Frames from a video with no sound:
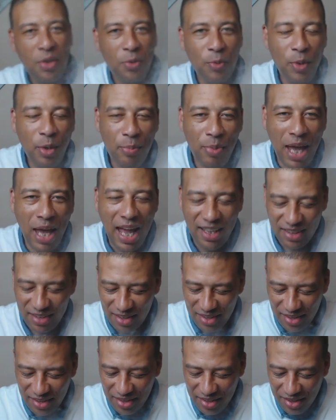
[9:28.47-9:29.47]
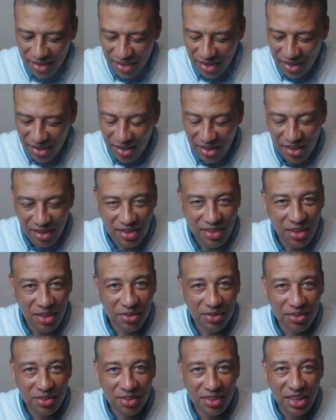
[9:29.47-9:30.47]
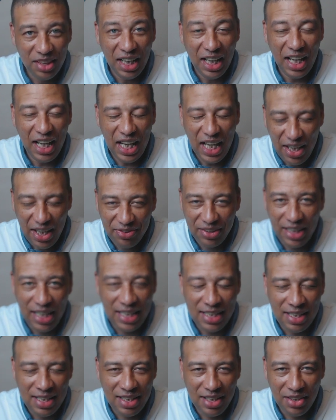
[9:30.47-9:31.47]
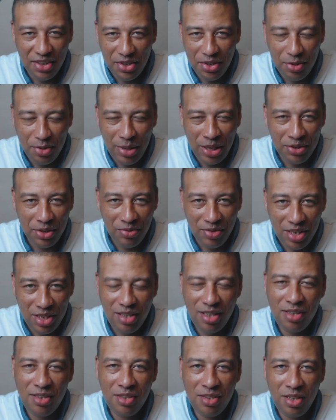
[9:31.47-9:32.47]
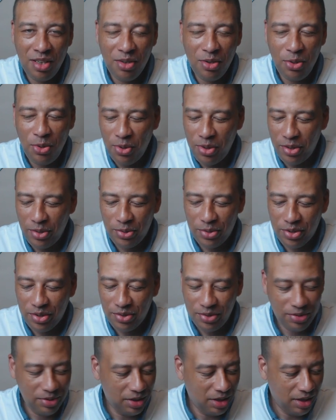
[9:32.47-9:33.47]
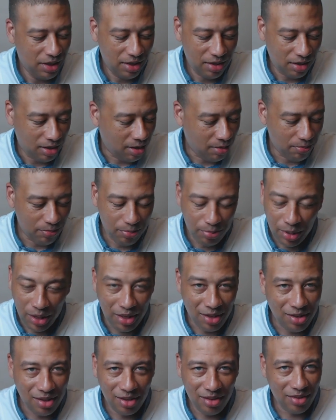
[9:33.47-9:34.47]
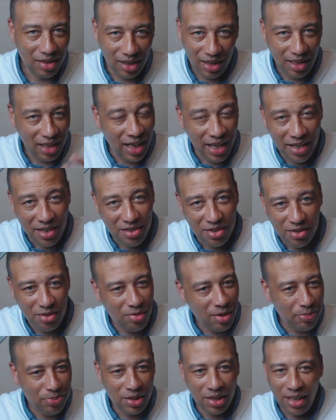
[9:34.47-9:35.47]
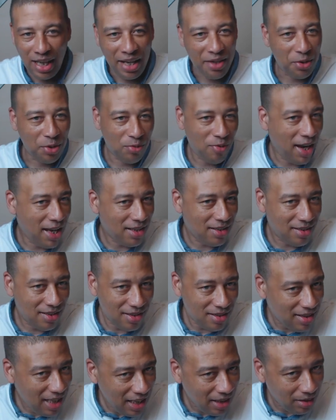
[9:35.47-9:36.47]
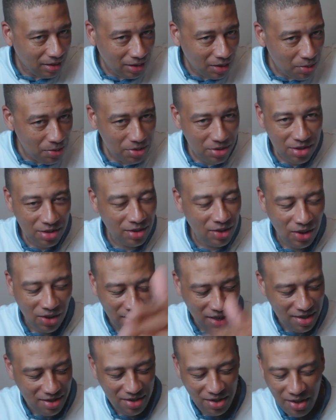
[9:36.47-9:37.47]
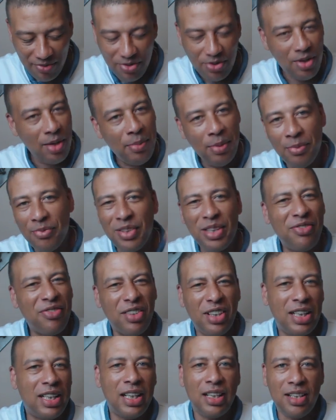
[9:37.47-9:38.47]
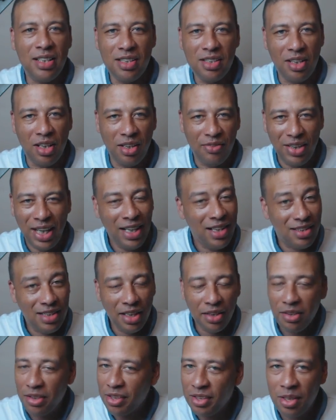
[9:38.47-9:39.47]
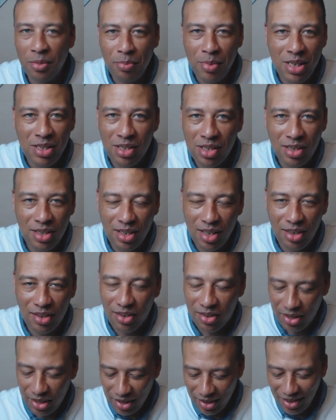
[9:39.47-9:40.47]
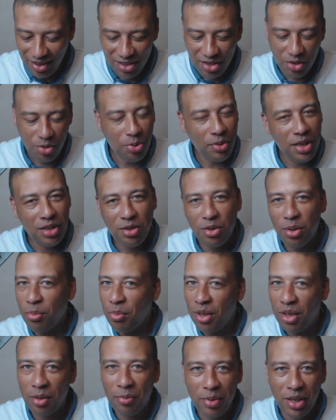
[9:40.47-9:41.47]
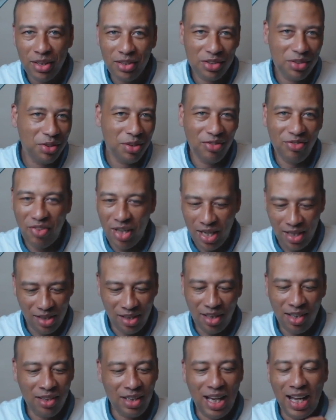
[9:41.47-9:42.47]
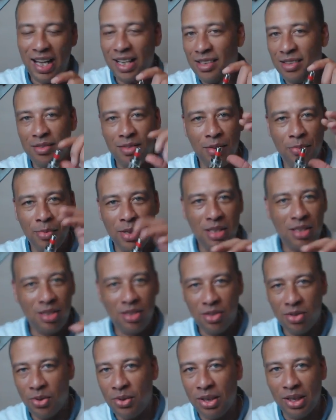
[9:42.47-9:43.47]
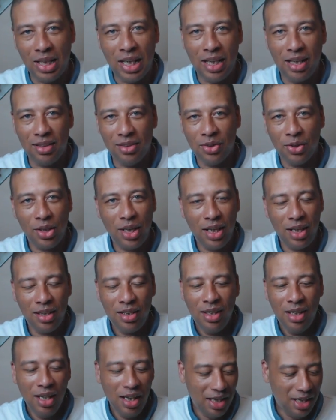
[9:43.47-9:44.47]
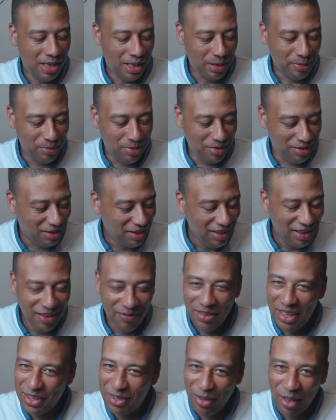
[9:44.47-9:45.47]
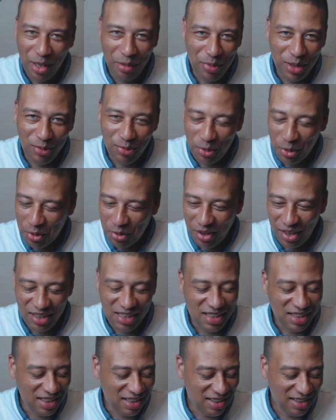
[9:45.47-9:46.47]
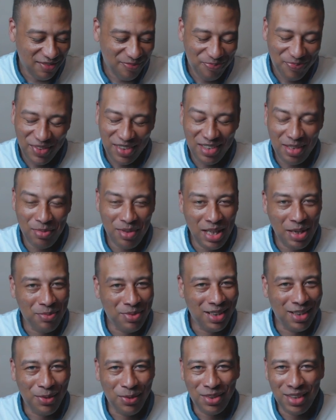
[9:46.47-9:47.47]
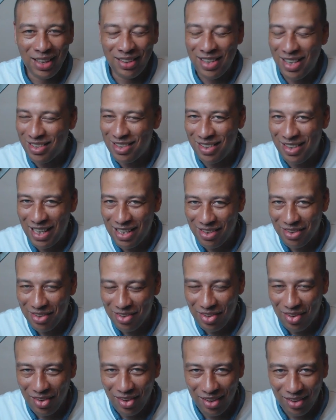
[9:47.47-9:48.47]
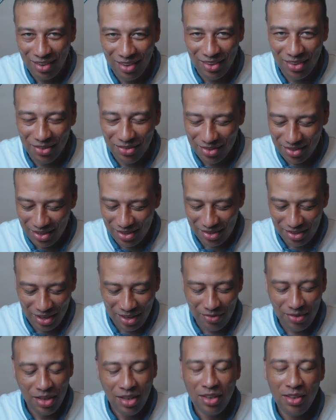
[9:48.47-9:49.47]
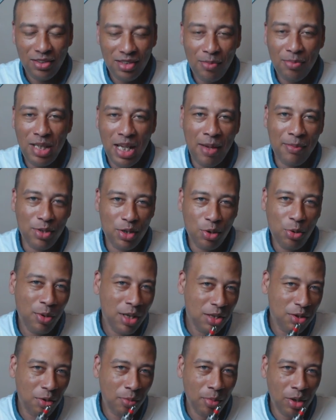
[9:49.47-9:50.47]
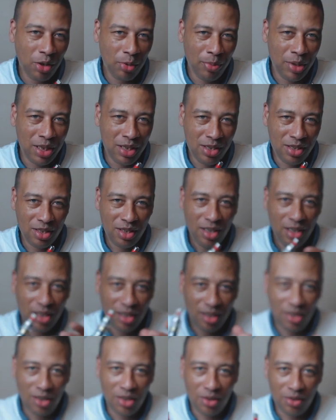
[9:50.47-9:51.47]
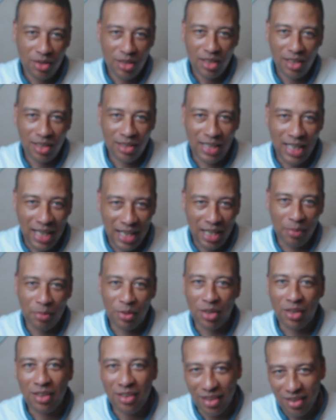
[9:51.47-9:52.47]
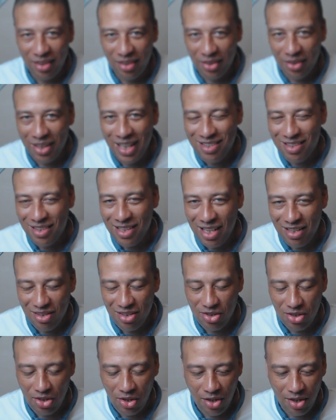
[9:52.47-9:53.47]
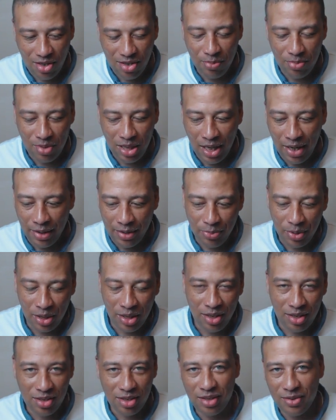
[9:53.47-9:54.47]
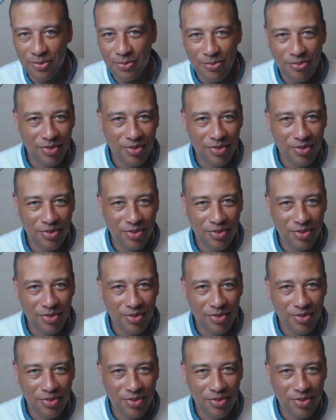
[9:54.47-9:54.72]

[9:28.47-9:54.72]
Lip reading: And we're back. So I forgot to tell you about the resistance of the coils. Yep, because I ain't scripted. I don't take notes and all that stuff, so I'm gonna be forgetting stuff. I didn't tell you the dimensions either. It's 22 millimeters. You can find the other height and dimensions online. Okay, I'm not trying to be rude. Sometimes I don't think that's necessary. Sometimes 22 millimeters, in diameter, and that's necessary sometimes, because,